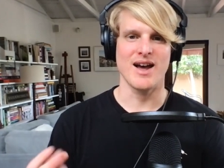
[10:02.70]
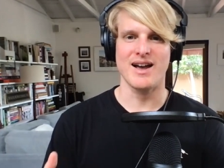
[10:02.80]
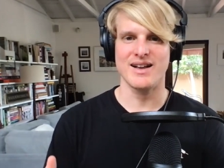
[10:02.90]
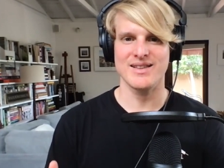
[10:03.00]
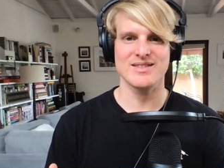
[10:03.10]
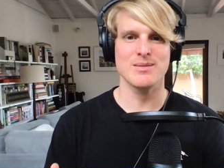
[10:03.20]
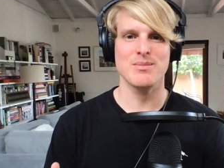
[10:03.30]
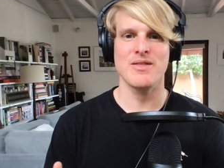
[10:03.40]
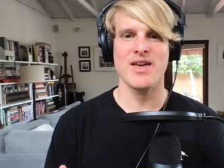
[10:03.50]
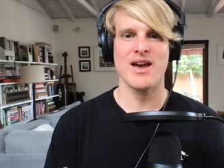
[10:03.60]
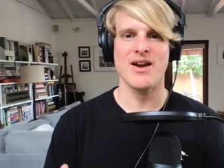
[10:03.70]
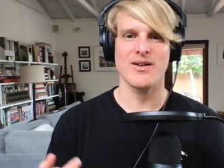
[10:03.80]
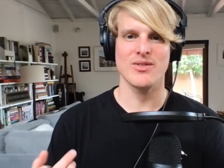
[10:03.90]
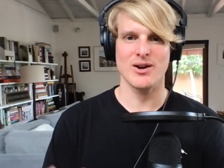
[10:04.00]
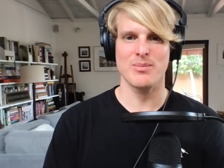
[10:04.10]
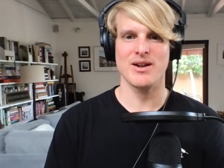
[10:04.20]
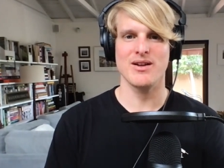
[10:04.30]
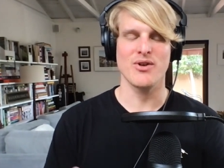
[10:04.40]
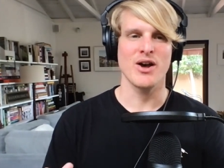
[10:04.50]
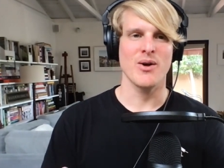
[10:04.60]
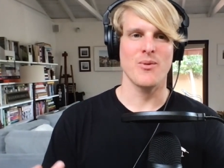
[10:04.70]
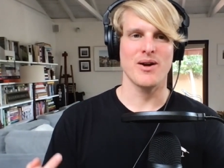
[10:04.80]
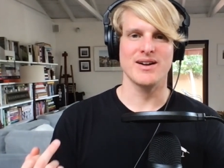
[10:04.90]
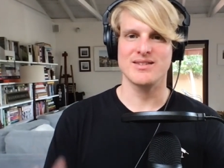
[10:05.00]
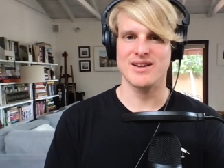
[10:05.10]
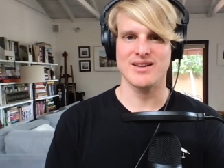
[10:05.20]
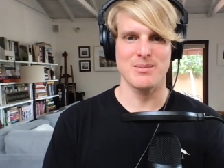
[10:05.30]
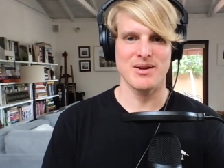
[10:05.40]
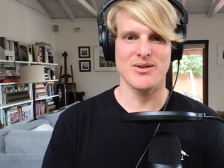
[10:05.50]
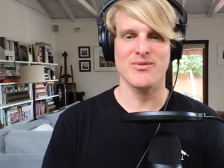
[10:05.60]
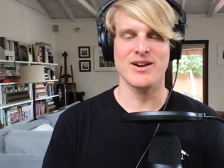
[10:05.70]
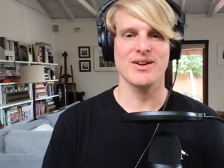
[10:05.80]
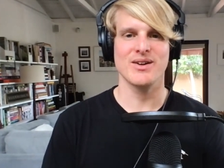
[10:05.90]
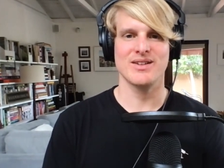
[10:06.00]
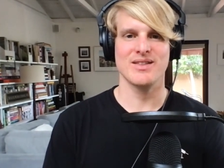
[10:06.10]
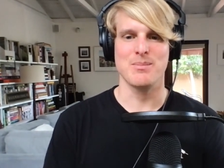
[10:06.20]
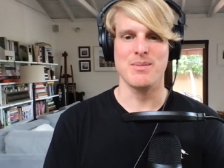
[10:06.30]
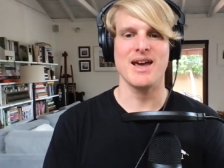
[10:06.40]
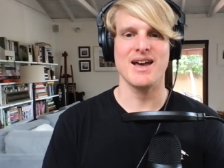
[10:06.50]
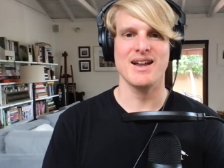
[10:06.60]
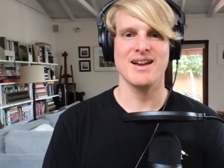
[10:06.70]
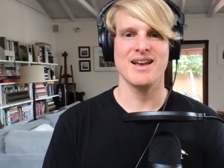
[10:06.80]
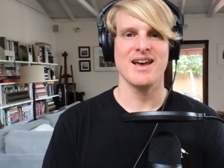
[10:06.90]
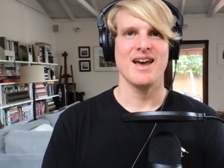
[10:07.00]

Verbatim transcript: nihilism in there, a little bit of wanting to stick the middle finger to the man